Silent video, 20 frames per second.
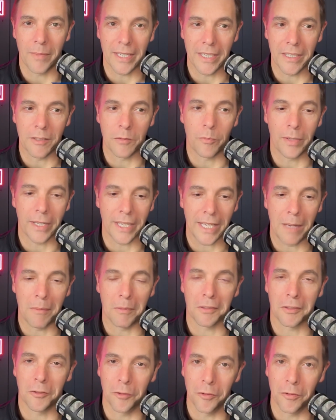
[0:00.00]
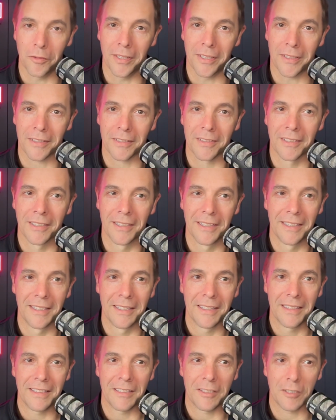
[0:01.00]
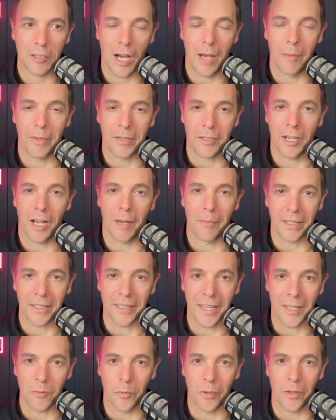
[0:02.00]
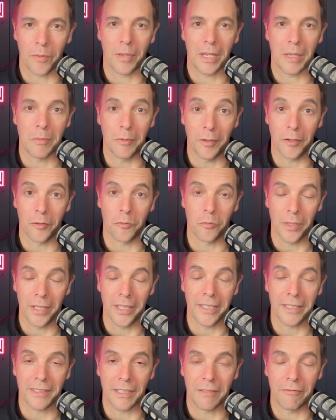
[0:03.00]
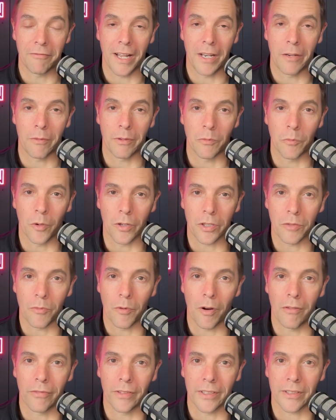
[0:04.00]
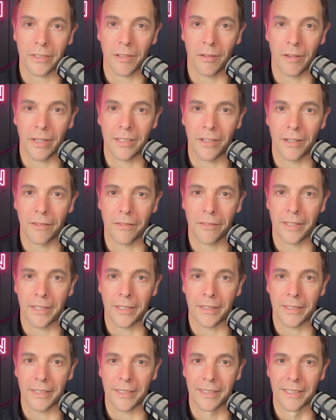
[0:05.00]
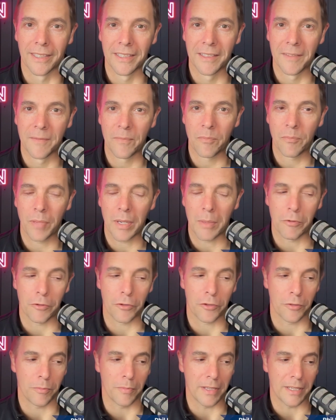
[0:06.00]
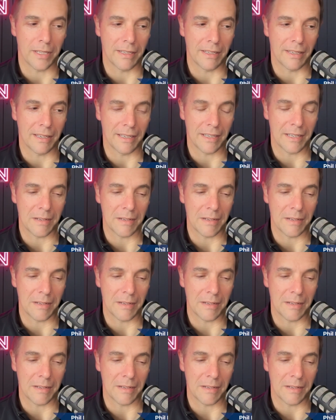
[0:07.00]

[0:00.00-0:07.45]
is being able to do this time and time again with people that really see value in what you offer. So I don't think that people should be